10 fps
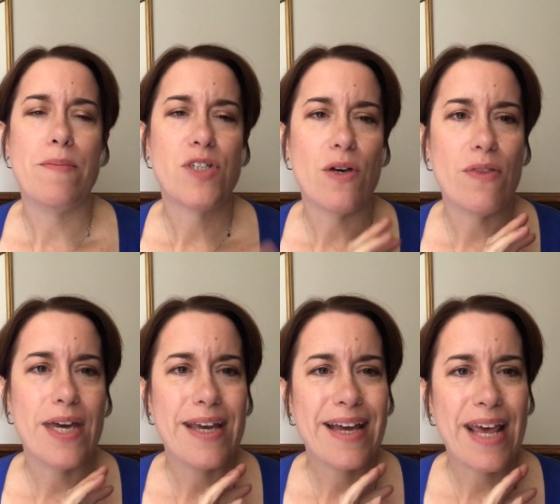So
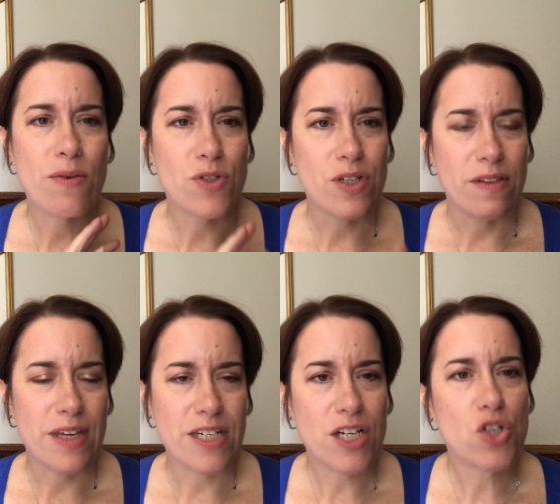they announced
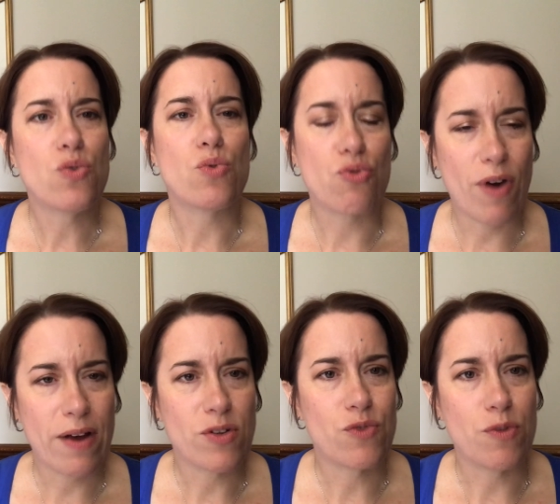the additional
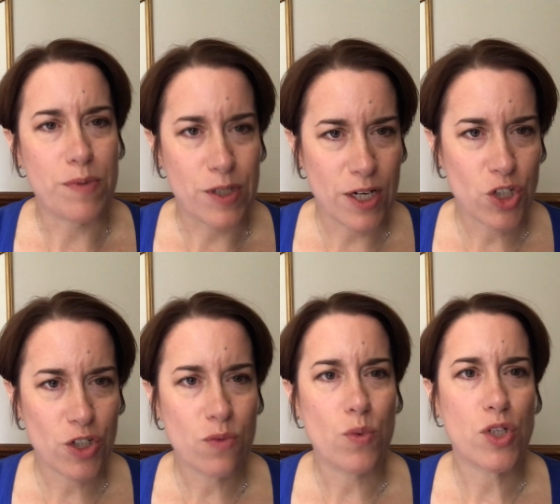grounds for
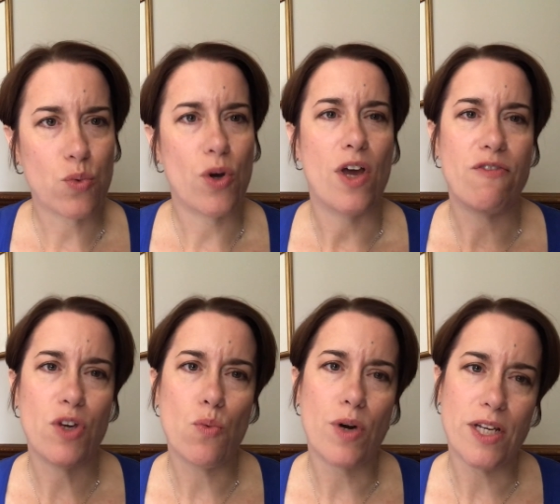possession, which were if
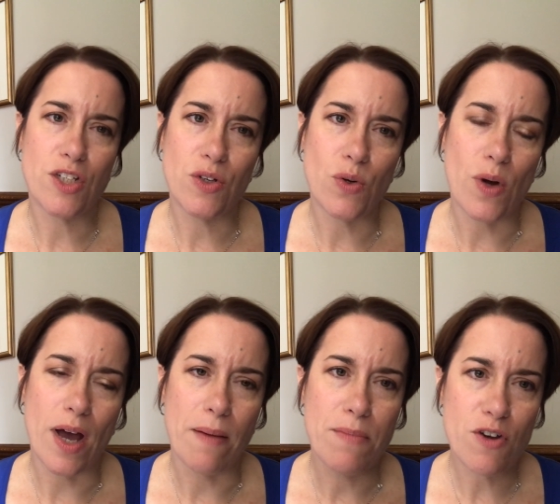you wanted to
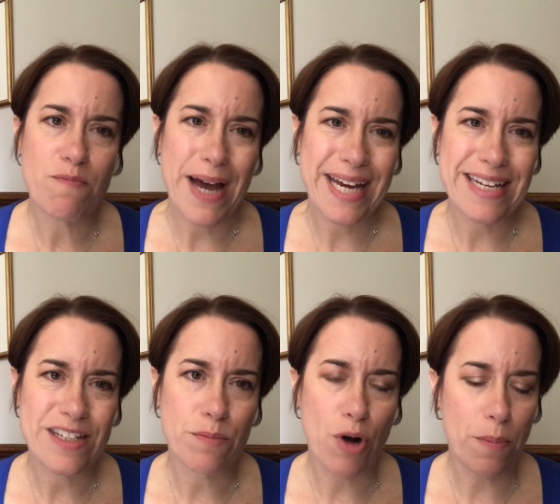move back
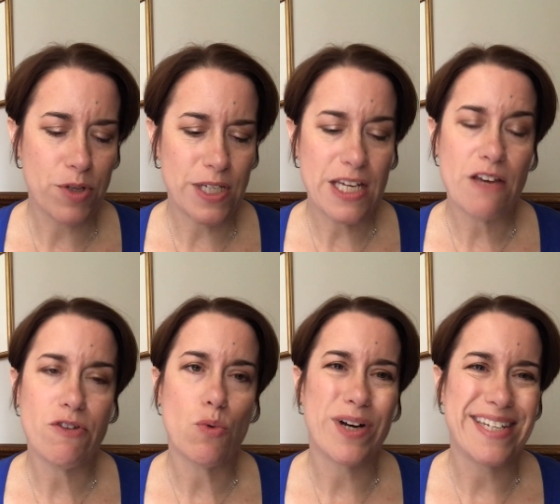into the property,
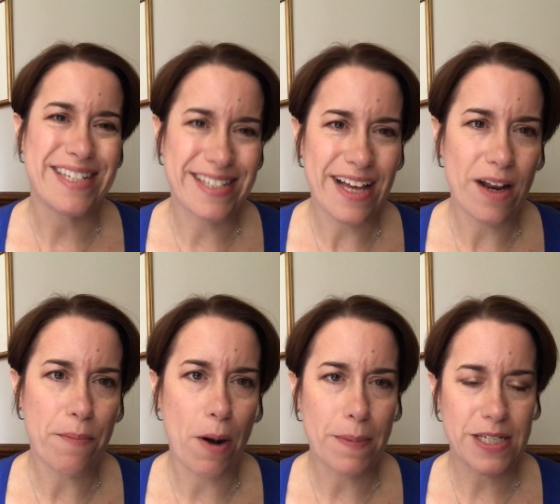if you wanted to sell the
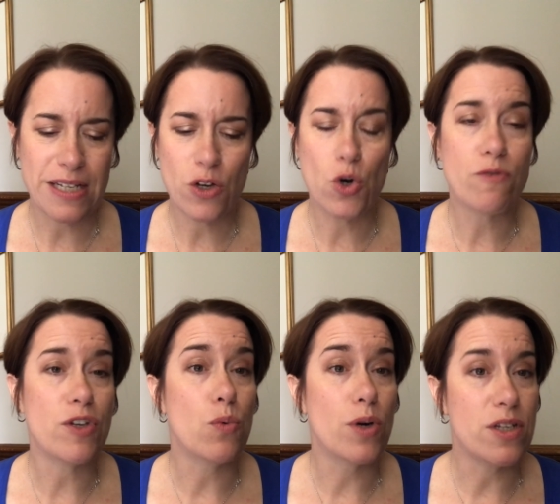property, or
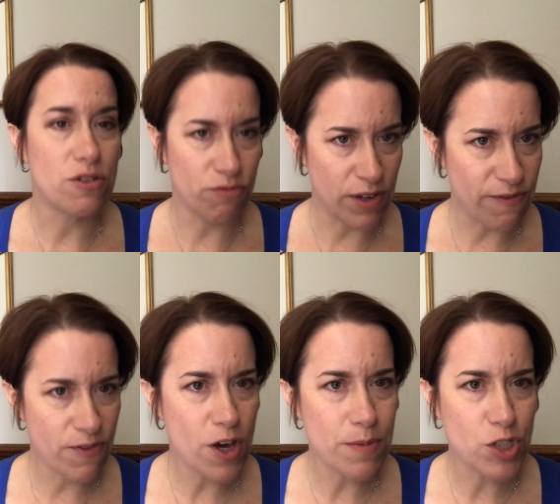if you wanted to
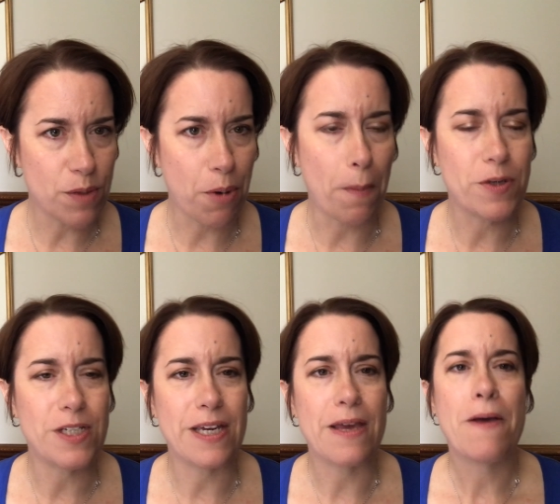refurbish the
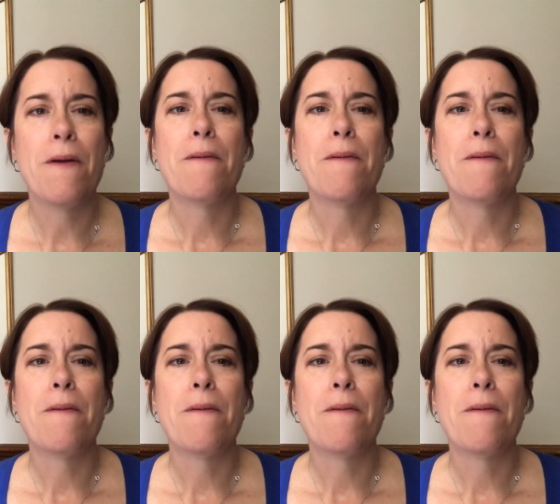property,